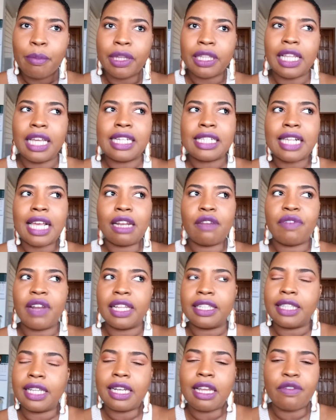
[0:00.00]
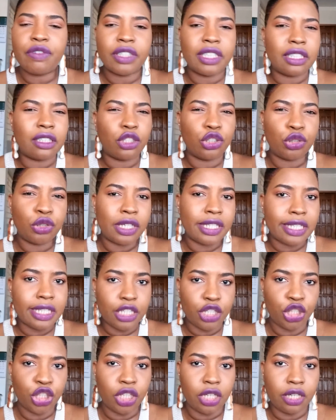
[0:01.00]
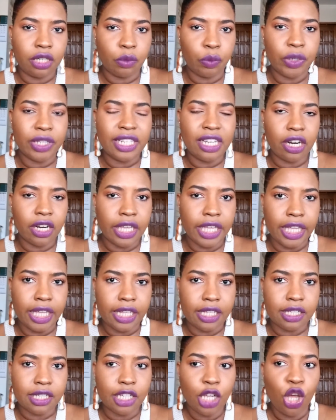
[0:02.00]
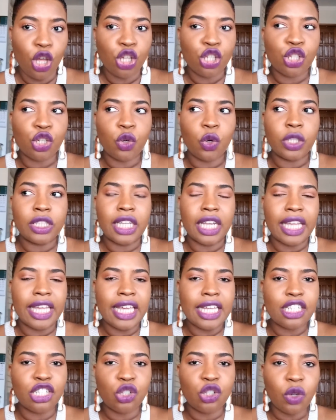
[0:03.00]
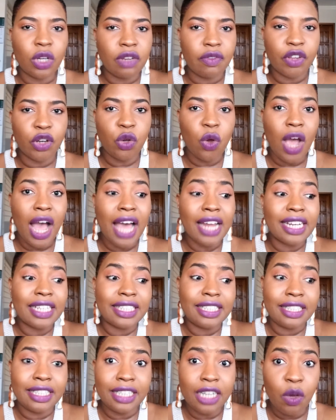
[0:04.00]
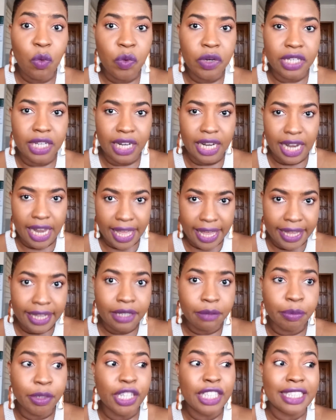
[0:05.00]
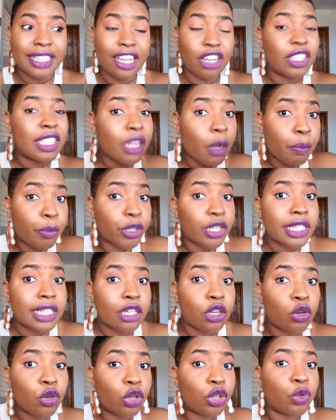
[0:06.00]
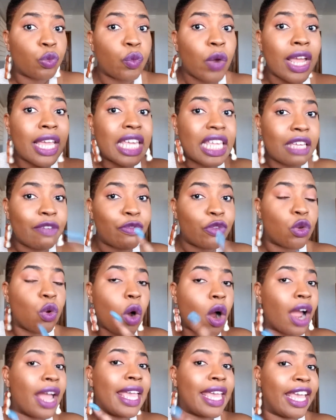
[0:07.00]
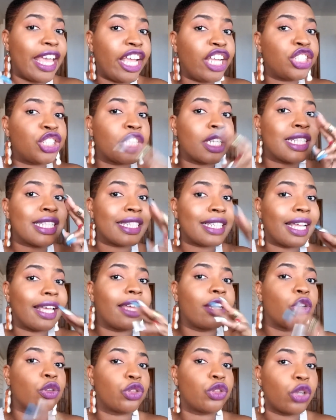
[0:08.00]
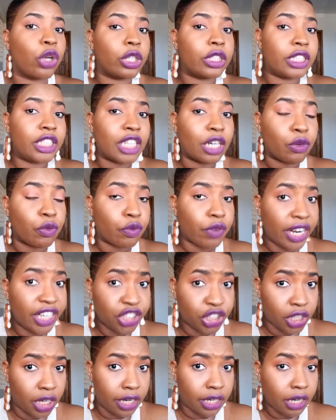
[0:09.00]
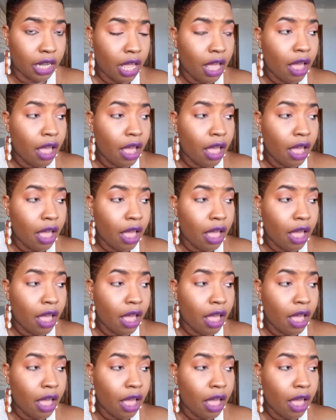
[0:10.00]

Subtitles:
but it's kind of like they never did the transition with their kids. So the kids don't even know how to deal with land, because there's a particular way if you are a Haitian second or third generation